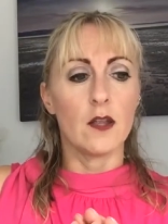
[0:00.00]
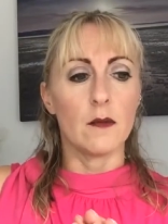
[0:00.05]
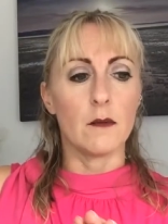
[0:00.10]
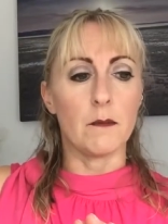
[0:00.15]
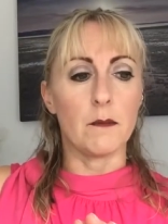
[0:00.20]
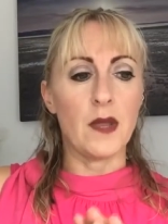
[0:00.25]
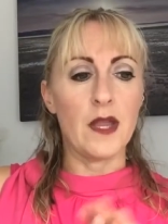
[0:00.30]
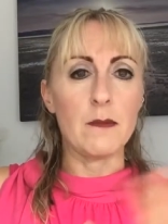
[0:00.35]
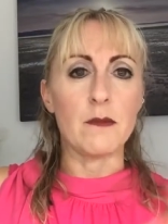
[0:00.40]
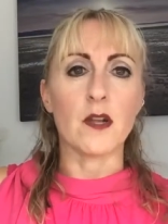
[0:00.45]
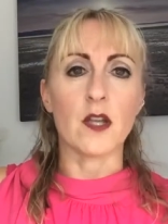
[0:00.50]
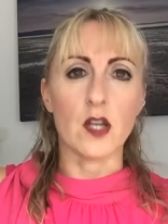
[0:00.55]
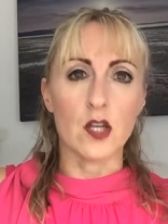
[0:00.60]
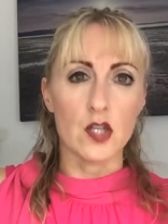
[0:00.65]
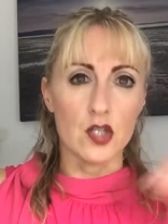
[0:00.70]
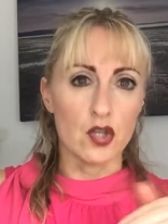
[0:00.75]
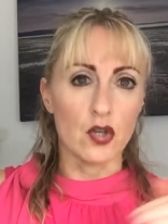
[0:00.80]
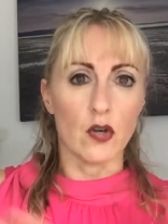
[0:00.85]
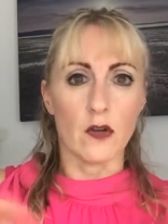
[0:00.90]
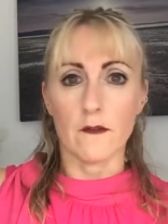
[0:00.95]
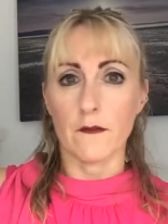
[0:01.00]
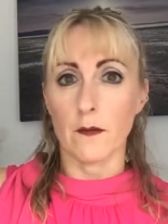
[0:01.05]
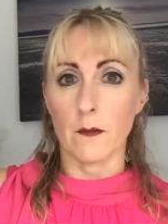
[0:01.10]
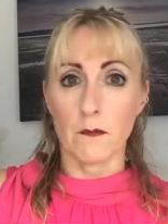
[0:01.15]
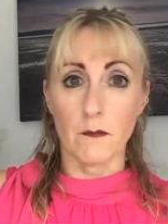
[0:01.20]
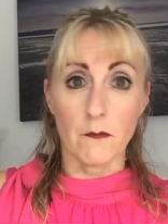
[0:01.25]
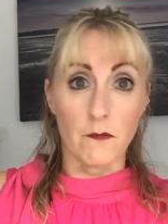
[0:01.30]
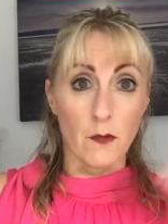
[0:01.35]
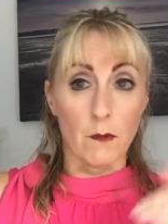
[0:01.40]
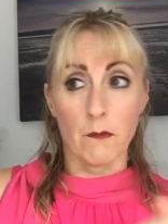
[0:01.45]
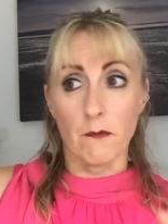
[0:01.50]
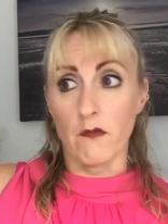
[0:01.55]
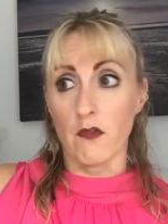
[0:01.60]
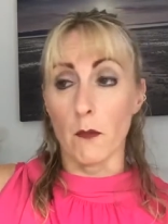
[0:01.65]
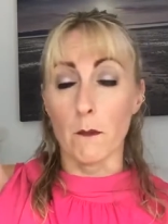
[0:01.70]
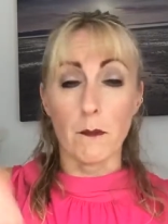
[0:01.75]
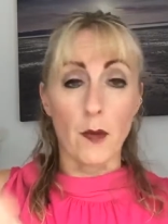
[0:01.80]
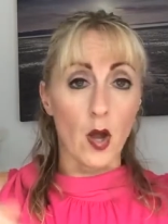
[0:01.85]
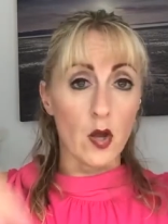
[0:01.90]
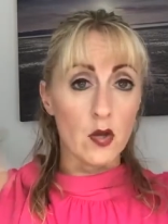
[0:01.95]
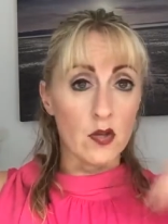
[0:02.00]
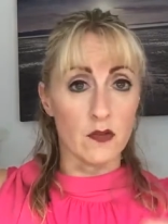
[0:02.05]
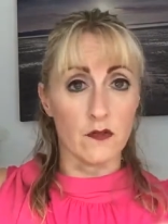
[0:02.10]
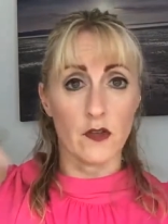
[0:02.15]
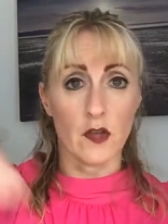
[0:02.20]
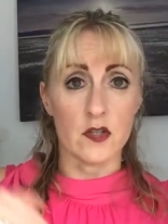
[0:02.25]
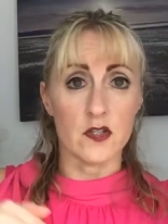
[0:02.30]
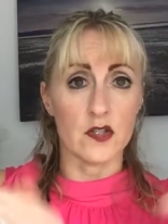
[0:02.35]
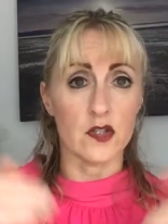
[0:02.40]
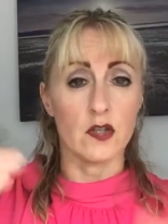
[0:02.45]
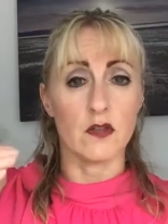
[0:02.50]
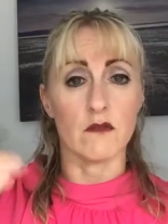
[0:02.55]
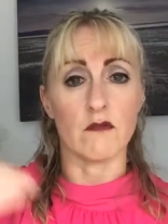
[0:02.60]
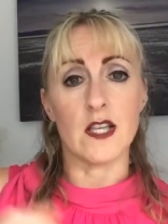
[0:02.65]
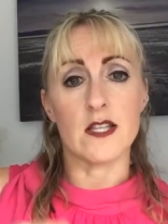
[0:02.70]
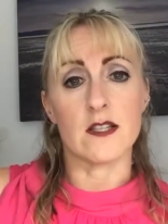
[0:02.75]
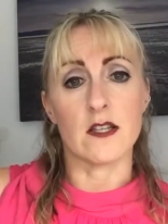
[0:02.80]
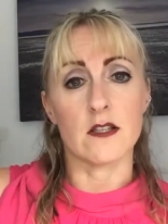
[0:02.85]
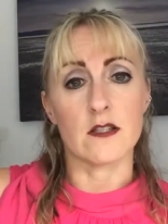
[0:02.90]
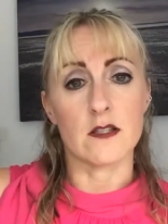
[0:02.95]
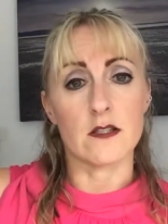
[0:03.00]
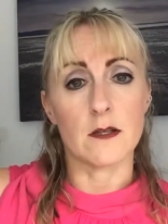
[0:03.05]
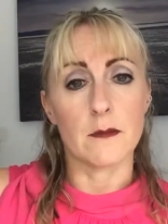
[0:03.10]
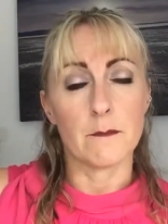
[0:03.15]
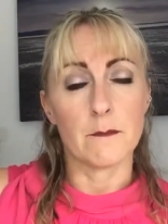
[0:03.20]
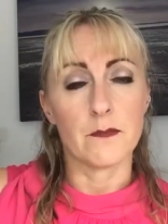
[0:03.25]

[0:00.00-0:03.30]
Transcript: people are going to join from both of those two reasons.